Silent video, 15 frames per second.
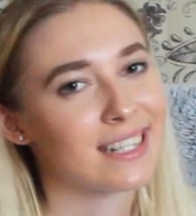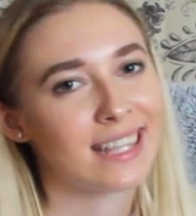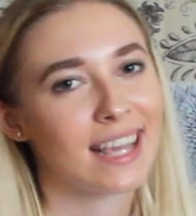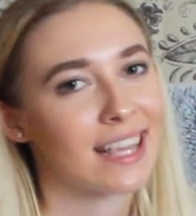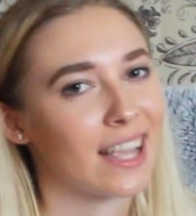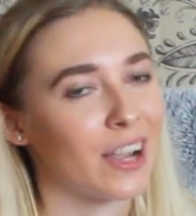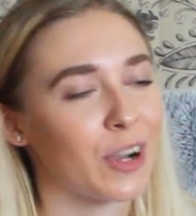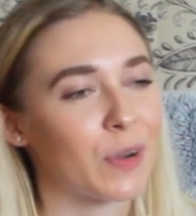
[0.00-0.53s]

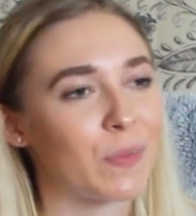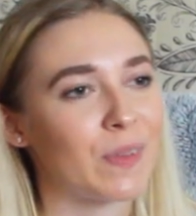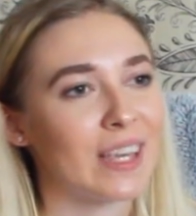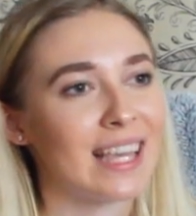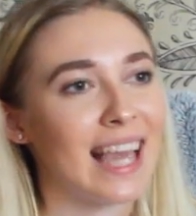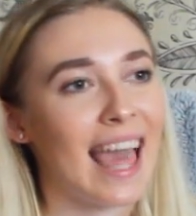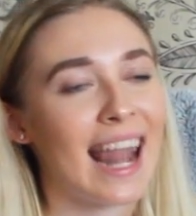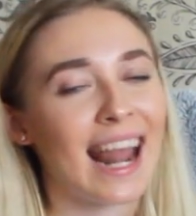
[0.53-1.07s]
take care of
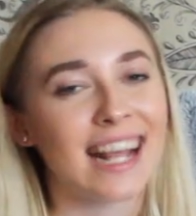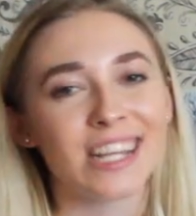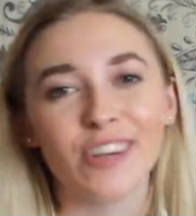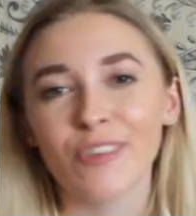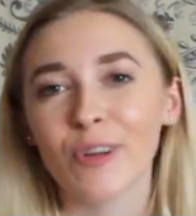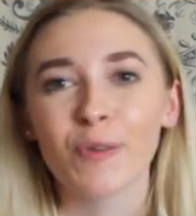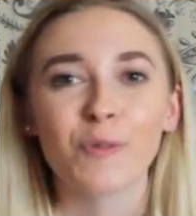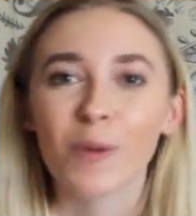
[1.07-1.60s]
me, and I
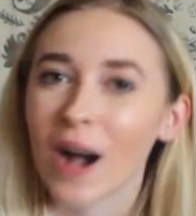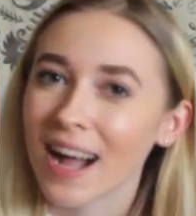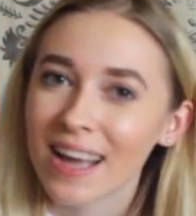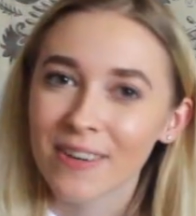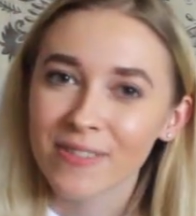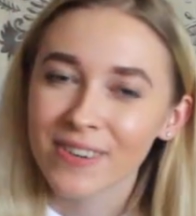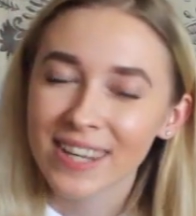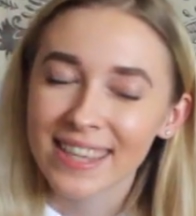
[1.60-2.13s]
don't know why
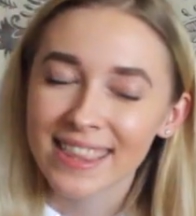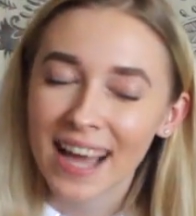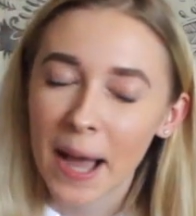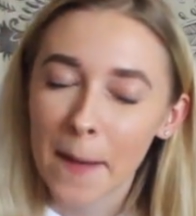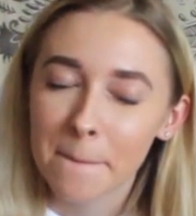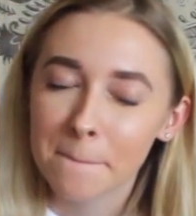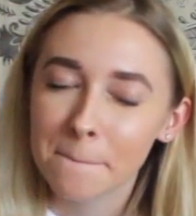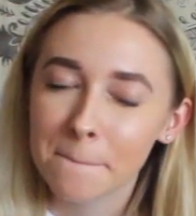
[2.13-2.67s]
I forget
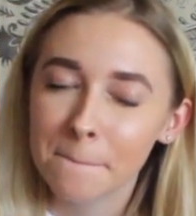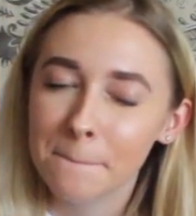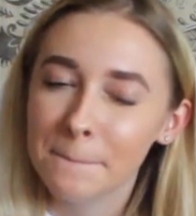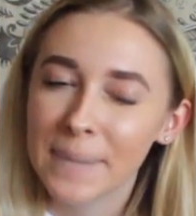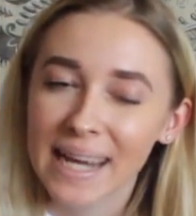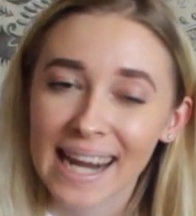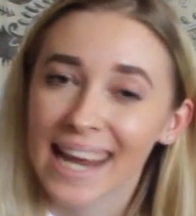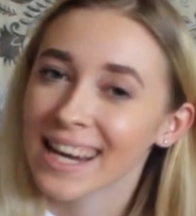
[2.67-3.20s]
that,
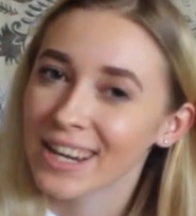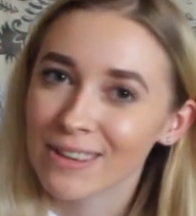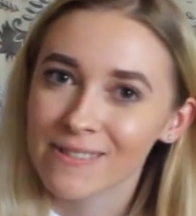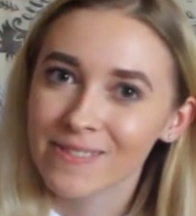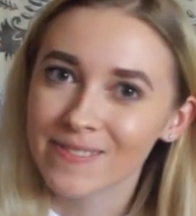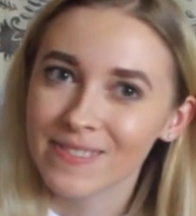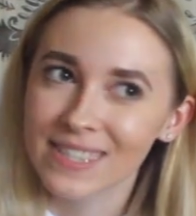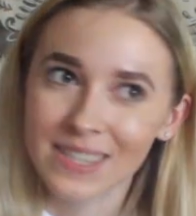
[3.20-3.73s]
but I do
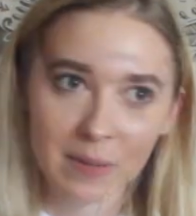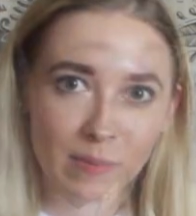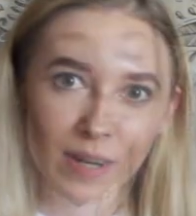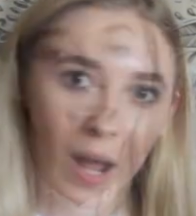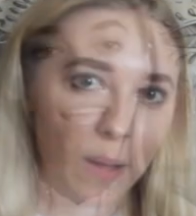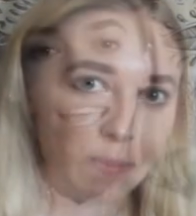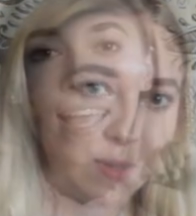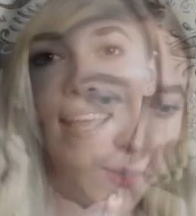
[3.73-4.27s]

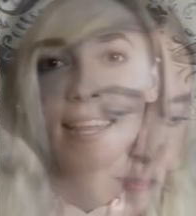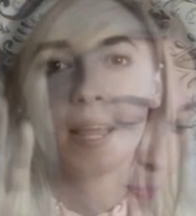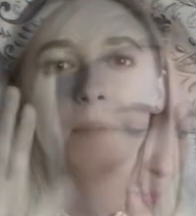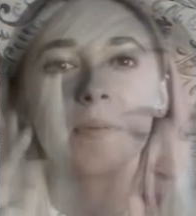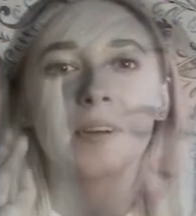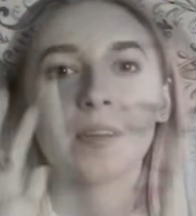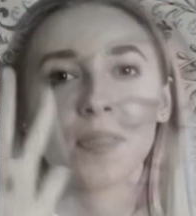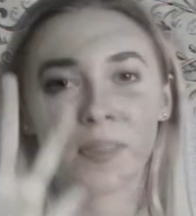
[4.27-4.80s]
sometimes.
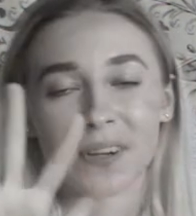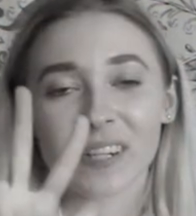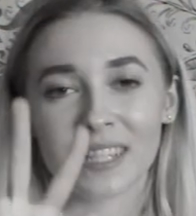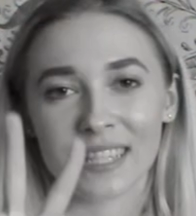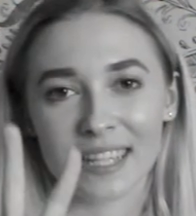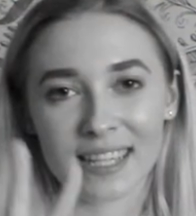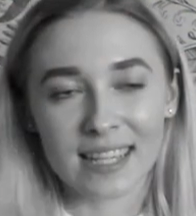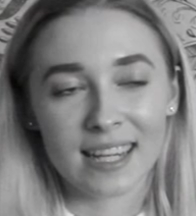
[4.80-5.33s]
Number
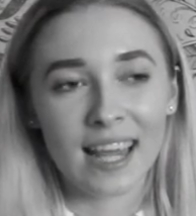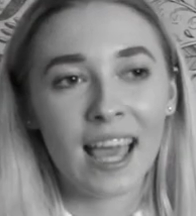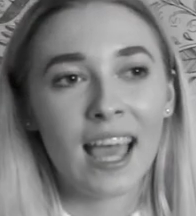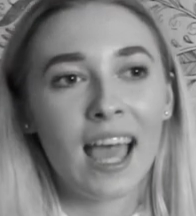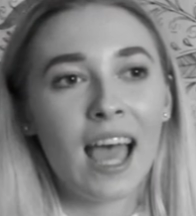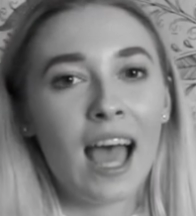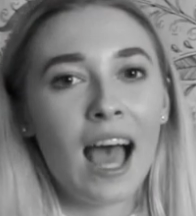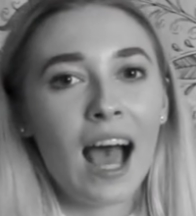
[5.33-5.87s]
thirteen,
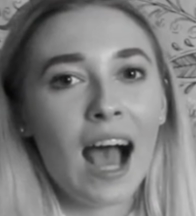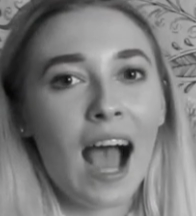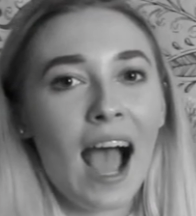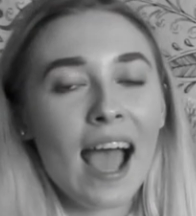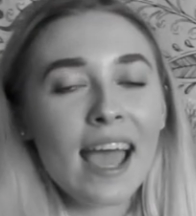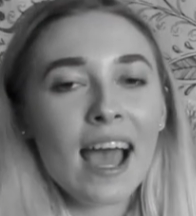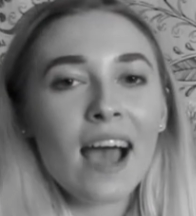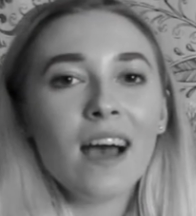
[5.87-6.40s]

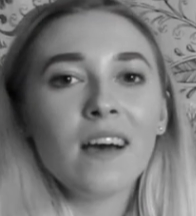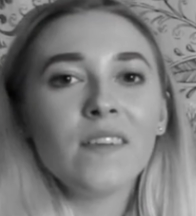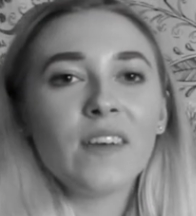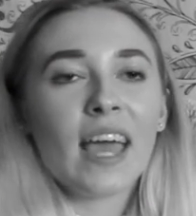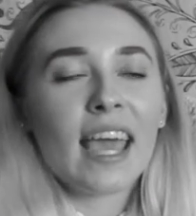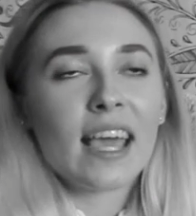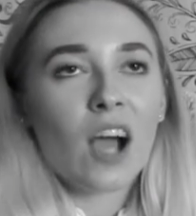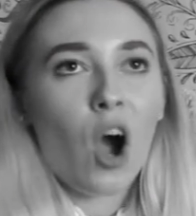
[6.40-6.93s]
I have
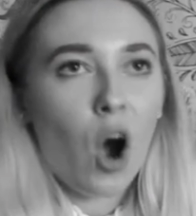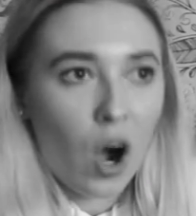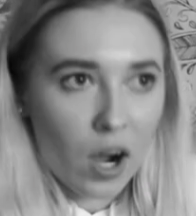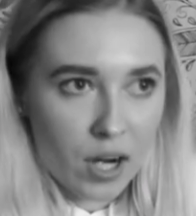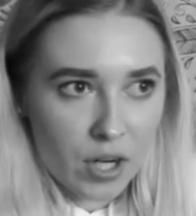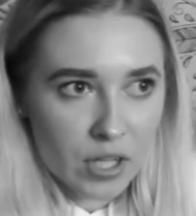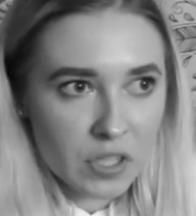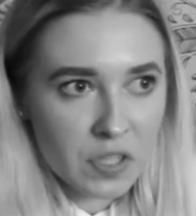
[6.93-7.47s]
a
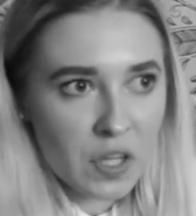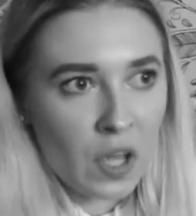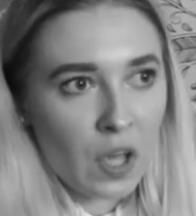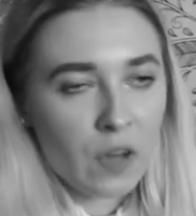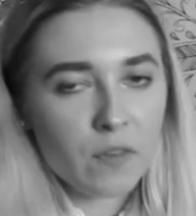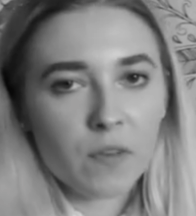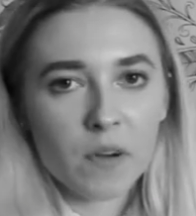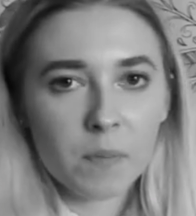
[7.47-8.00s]
heart
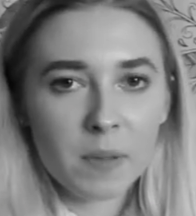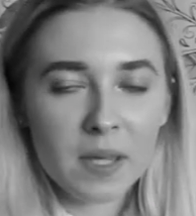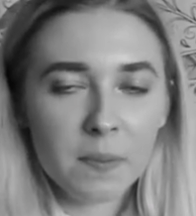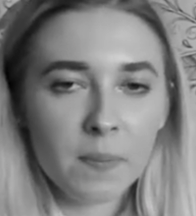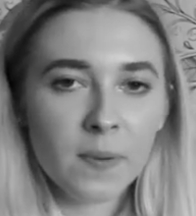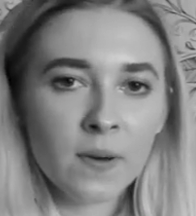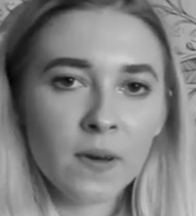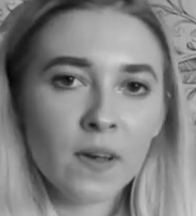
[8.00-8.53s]
for
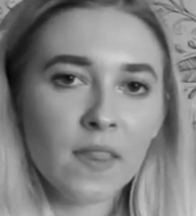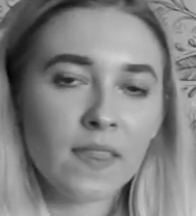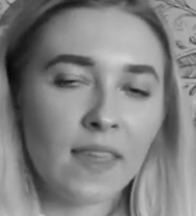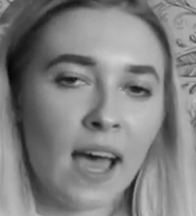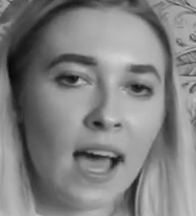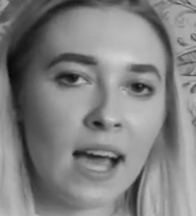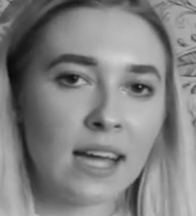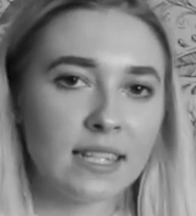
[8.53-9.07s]
people
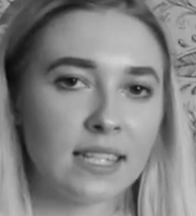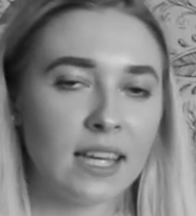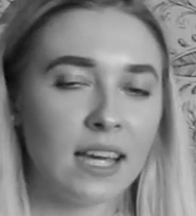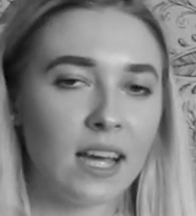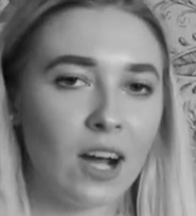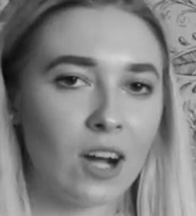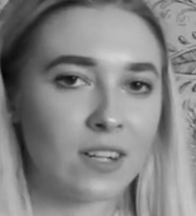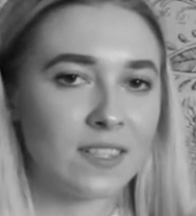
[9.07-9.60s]
that
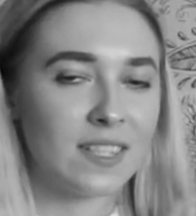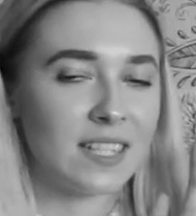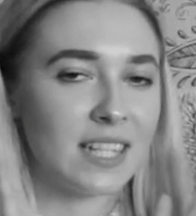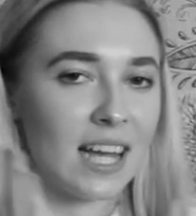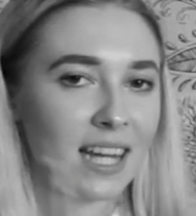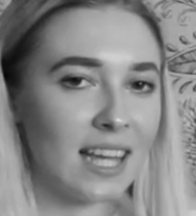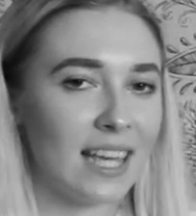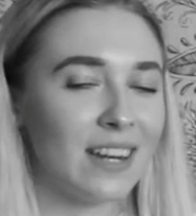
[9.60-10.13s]
are
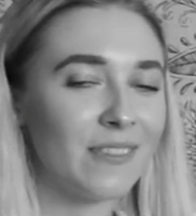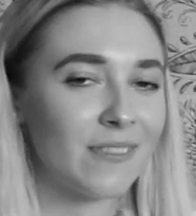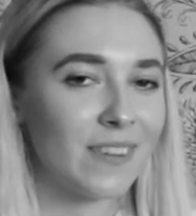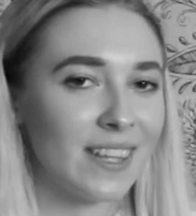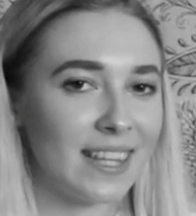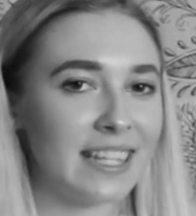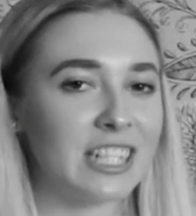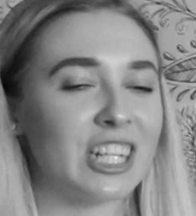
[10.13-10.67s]
stuck in a
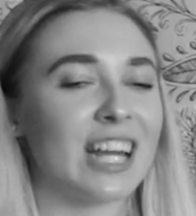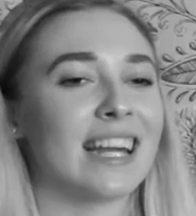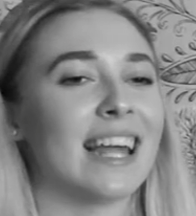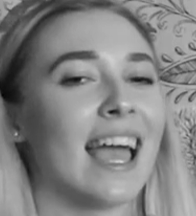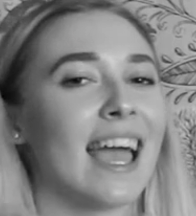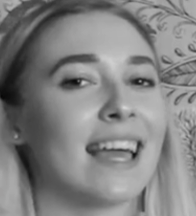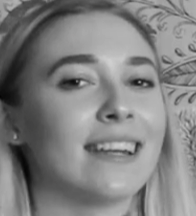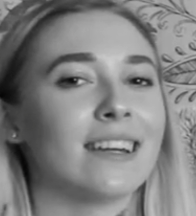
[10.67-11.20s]
religion
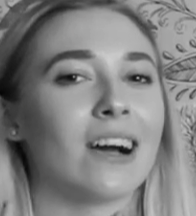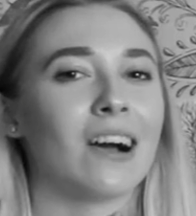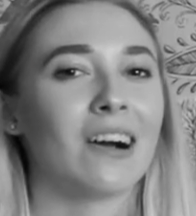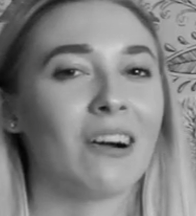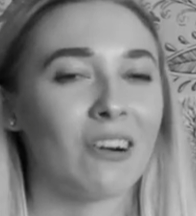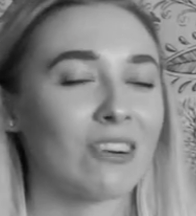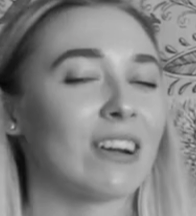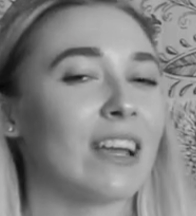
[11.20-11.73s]
and
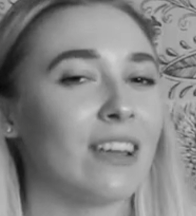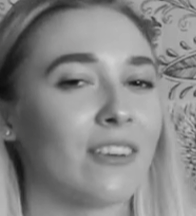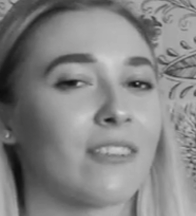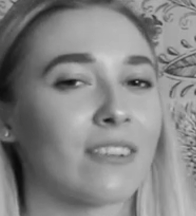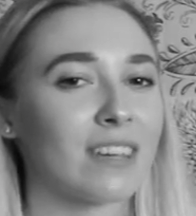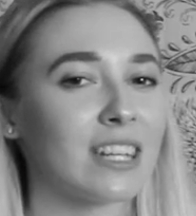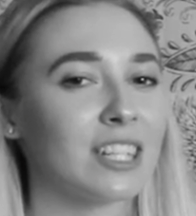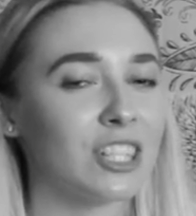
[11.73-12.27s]
are in a
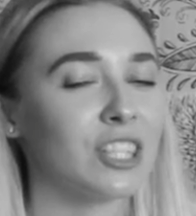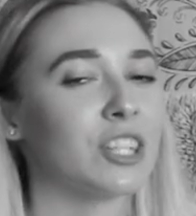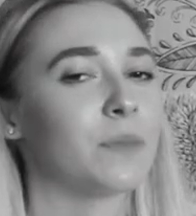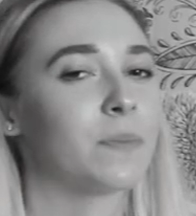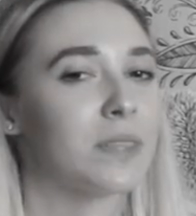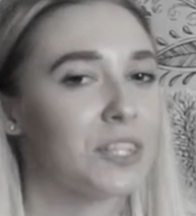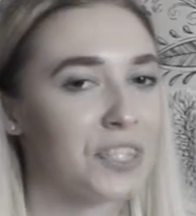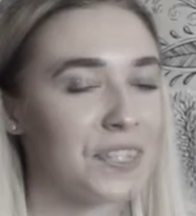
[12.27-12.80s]
relationship
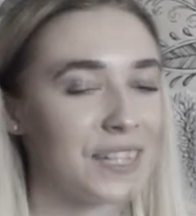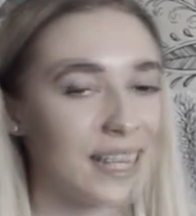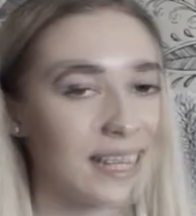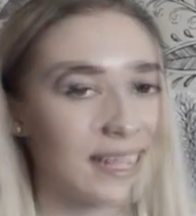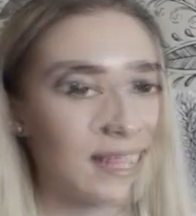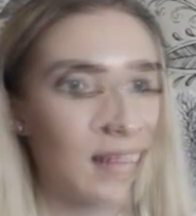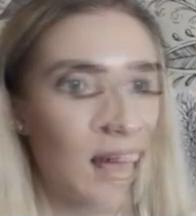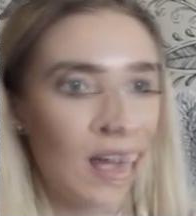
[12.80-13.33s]
with
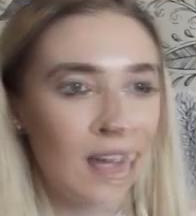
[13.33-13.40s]
Jesus.